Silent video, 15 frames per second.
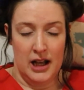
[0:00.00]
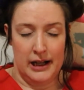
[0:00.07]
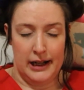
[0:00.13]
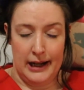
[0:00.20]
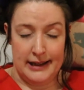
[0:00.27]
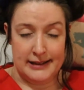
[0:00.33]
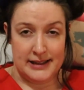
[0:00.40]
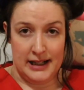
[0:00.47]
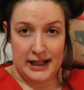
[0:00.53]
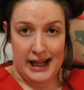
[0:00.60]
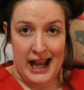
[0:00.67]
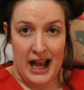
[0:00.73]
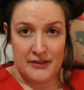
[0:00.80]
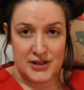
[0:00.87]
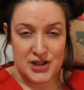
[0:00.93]
classically
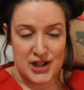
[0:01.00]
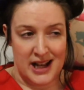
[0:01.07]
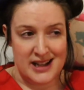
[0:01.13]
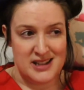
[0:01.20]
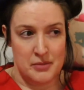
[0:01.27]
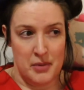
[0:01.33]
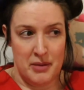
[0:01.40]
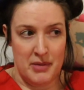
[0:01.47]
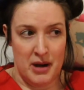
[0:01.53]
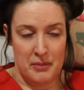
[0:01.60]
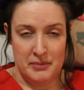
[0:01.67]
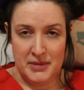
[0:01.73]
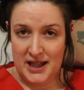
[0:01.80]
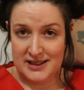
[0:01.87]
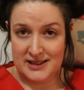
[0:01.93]
have a chat to my
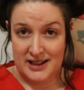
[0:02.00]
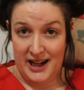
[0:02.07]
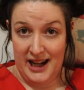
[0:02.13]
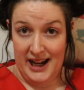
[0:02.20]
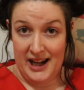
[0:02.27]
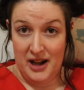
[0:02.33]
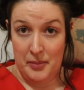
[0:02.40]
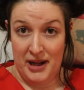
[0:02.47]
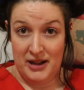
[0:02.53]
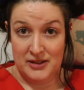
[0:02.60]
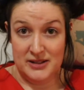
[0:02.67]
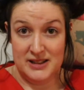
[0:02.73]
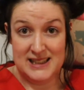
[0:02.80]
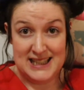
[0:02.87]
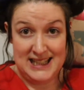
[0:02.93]
mum yesterday
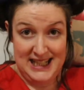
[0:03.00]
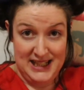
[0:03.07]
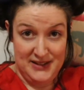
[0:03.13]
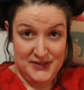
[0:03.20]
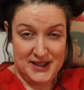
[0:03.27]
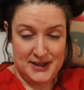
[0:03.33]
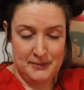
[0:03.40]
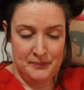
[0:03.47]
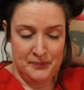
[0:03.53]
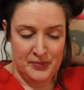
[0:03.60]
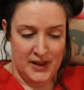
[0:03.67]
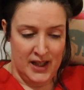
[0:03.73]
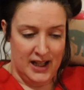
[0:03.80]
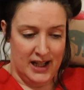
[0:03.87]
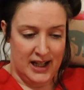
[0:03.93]
about sleeves,
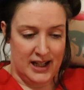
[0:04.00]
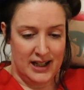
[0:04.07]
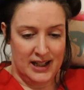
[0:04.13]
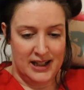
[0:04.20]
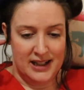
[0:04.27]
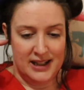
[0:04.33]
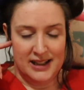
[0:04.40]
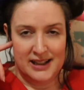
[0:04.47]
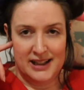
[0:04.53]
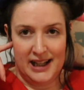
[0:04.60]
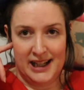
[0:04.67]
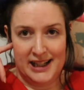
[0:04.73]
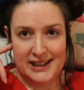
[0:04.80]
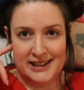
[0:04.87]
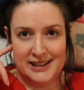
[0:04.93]

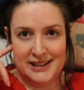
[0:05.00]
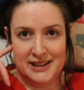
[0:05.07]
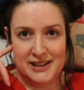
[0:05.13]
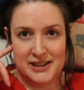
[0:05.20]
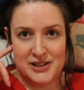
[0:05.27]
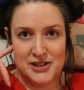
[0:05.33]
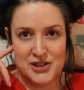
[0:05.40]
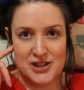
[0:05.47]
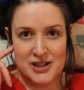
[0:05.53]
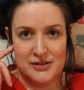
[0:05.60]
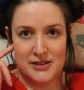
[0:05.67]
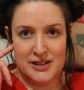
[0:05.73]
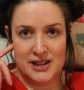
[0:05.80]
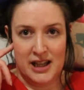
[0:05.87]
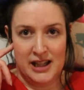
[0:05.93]
and she
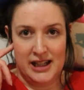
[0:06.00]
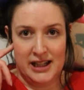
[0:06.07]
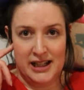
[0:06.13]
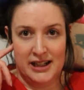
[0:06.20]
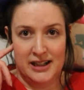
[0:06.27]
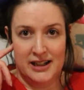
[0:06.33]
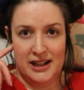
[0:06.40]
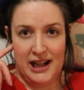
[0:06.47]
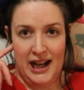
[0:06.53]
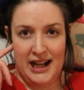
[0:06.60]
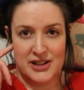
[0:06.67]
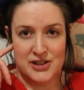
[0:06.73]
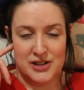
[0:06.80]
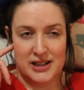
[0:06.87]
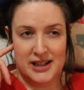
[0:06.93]
was saying
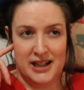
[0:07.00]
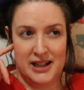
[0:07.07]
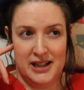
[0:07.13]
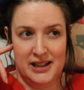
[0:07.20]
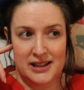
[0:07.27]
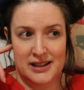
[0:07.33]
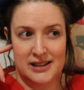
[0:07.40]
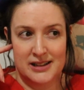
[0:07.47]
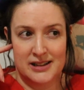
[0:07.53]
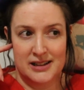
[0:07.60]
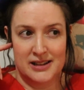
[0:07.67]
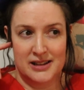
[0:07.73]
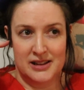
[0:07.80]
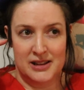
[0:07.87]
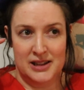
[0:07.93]
actually
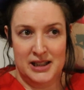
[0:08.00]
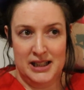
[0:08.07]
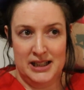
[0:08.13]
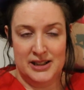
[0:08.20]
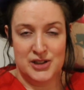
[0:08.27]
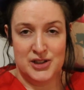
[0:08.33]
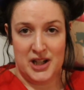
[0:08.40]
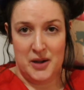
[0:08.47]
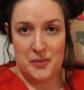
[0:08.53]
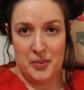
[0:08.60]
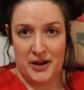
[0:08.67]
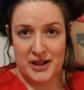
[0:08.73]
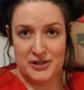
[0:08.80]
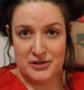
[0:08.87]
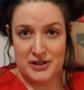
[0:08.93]
the shape
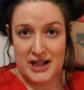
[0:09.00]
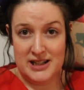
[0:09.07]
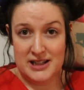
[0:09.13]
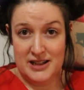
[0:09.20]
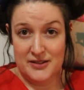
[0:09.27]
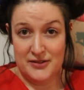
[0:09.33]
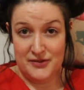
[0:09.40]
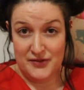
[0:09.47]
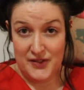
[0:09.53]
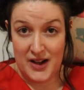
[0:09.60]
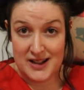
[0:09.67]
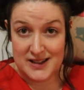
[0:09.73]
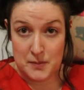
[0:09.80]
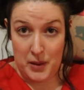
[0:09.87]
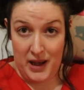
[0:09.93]
I'd created in the
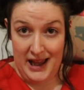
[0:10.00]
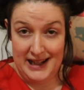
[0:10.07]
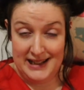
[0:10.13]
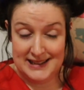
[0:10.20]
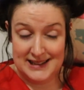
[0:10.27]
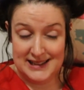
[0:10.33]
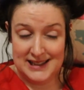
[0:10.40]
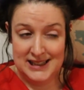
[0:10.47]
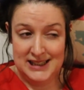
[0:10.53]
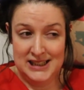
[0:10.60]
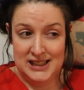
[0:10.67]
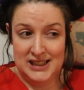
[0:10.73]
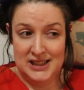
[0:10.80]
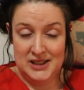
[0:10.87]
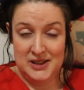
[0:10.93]
first place
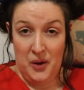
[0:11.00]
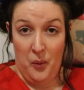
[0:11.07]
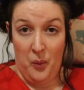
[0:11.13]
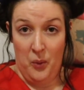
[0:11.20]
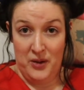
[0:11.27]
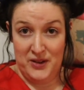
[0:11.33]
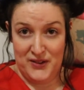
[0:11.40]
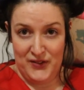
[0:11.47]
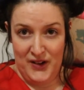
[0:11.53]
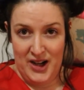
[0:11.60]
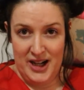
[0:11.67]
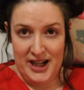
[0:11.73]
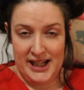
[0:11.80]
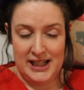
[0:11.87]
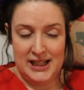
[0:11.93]
was
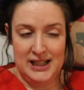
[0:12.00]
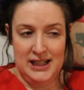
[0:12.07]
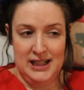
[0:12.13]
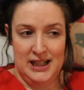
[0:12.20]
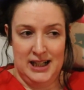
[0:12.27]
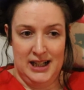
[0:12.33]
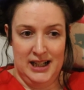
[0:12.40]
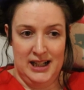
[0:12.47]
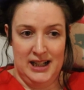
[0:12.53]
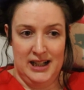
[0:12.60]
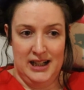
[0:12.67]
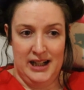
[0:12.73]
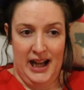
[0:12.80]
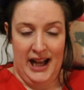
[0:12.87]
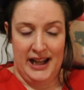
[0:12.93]
fine,
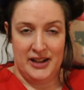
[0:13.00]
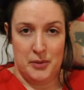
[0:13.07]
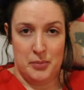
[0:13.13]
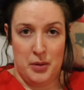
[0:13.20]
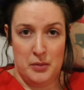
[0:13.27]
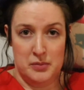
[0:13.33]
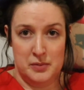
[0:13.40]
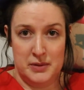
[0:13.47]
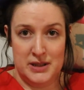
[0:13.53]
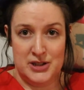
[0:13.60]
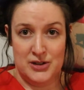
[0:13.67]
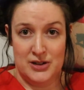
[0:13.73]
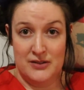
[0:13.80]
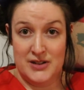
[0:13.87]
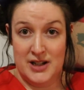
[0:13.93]
and I probably
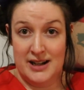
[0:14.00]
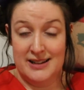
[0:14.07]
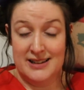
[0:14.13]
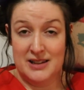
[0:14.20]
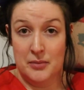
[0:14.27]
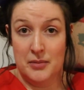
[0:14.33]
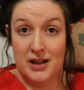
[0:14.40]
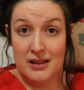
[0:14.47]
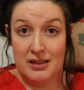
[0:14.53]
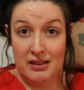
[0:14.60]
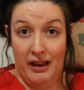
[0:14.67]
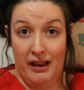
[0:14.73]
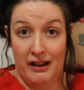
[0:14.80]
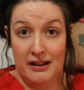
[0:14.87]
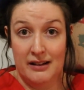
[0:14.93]
should have done a similar
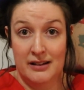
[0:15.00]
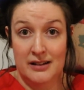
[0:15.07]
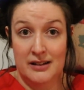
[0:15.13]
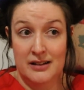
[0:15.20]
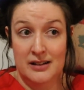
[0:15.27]
thing